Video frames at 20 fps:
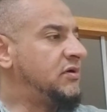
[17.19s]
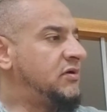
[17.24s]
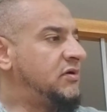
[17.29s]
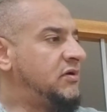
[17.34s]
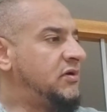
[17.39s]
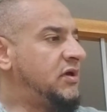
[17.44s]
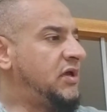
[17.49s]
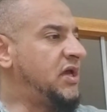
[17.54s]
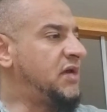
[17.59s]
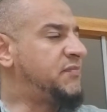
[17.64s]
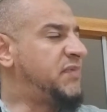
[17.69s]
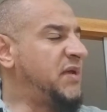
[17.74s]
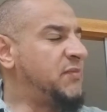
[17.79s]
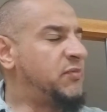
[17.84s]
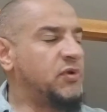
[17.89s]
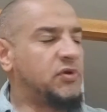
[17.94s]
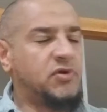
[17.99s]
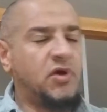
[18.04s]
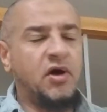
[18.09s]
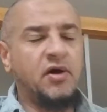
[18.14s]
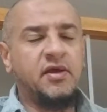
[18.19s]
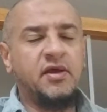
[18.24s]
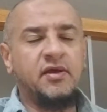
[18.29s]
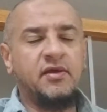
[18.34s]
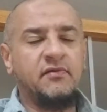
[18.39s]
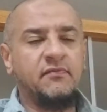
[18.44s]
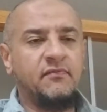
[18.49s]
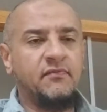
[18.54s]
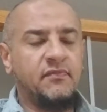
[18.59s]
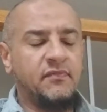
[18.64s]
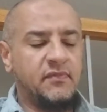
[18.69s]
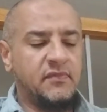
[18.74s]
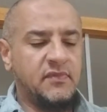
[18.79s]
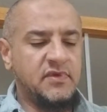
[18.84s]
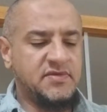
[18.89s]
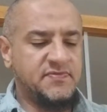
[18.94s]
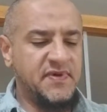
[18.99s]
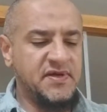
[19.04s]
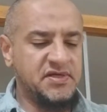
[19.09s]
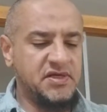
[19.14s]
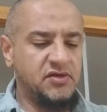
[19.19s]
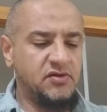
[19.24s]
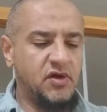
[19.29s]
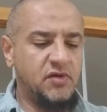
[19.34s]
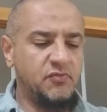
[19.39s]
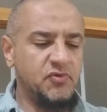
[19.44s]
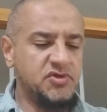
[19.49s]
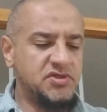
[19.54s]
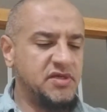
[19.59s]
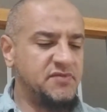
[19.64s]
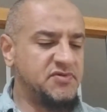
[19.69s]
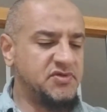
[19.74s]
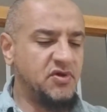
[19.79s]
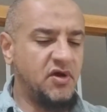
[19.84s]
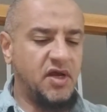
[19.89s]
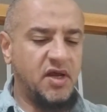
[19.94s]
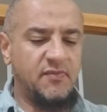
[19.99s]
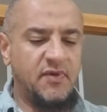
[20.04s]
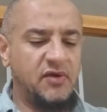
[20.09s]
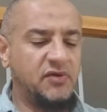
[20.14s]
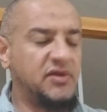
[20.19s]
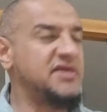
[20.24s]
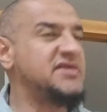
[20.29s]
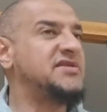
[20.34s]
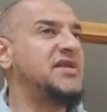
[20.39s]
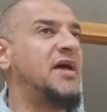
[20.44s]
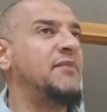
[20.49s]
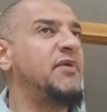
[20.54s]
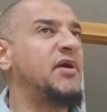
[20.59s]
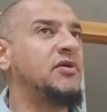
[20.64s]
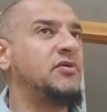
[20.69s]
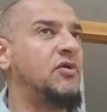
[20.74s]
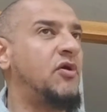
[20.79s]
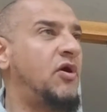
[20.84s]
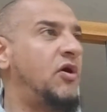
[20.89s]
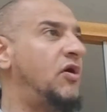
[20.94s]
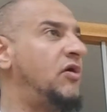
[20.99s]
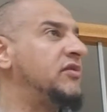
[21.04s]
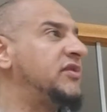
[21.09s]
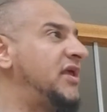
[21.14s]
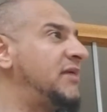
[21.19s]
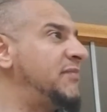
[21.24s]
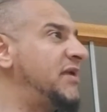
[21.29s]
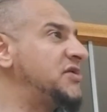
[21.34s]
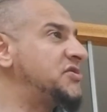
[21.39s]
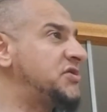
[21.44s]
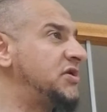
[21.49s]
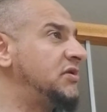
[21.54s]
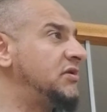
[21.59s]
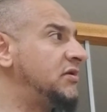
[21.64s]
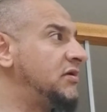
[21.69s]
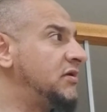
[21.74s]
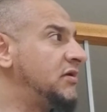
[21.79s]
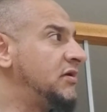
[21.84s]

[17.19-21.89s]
hear people talking, especially non-Muslims talk about Islamic law, all they mention